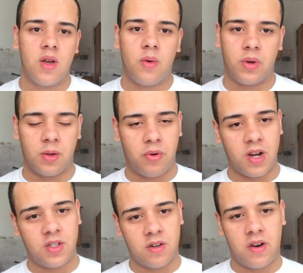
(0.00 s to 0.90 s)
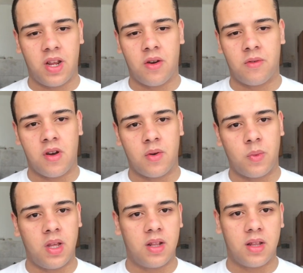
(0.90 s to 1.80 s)
with the pressure already going on,
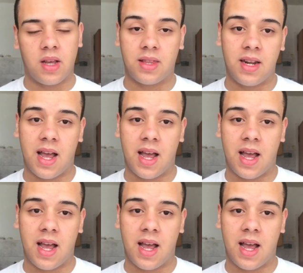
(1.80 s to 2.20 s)
they'd